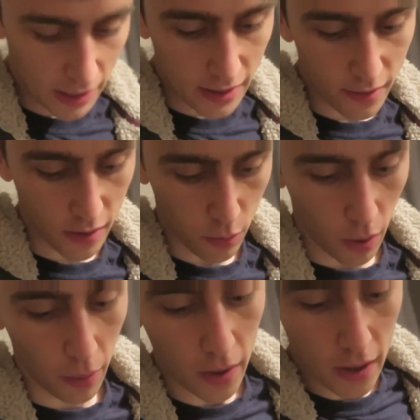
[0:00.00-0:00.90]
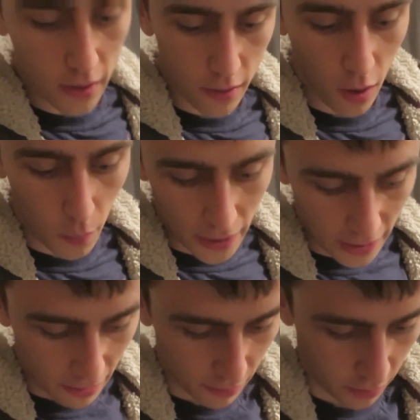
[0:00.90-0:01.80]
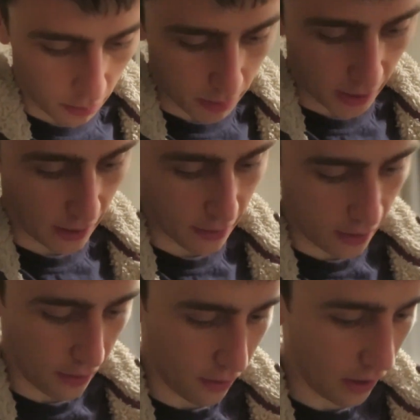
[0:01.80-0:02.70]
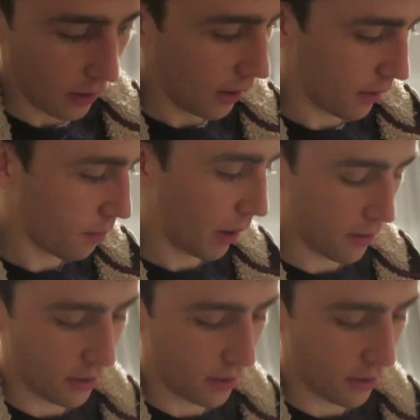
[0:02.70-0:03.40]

easy as well. Nowhere near as complicated as I expected